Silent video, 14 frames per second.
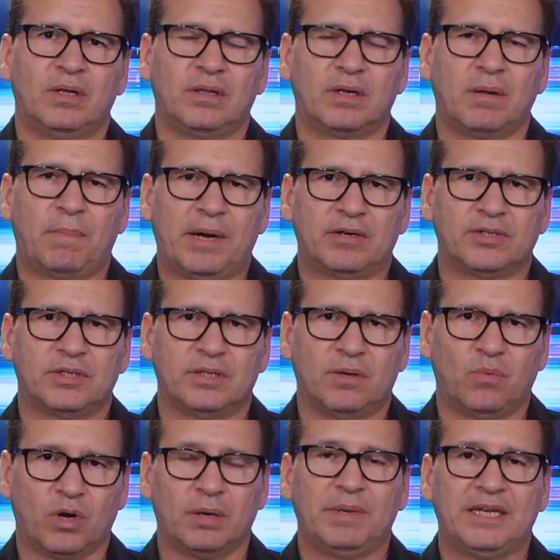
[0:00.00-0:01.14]
the comparison
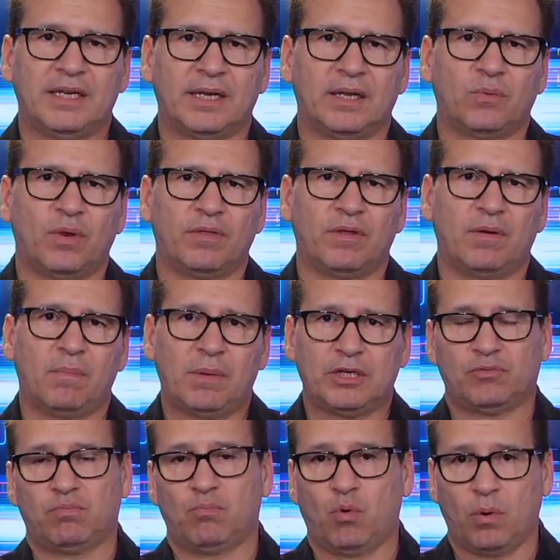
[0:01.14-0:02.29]
that we're going to be dealing with in a
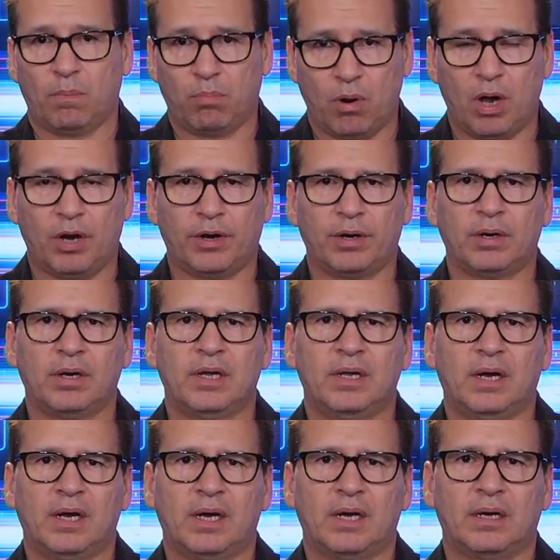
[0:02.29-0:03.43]
much more broader
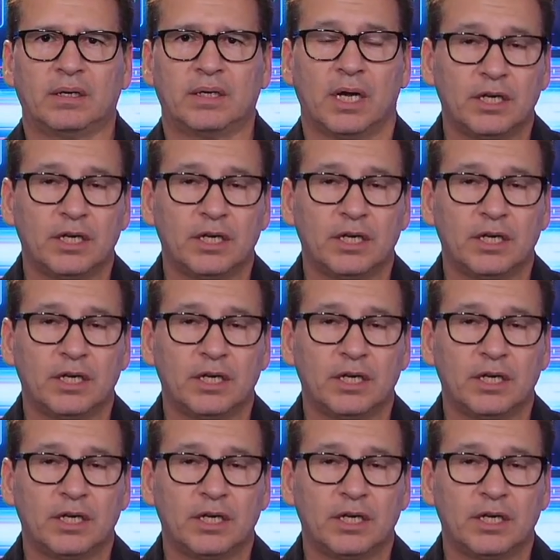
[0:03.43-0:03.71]
uh,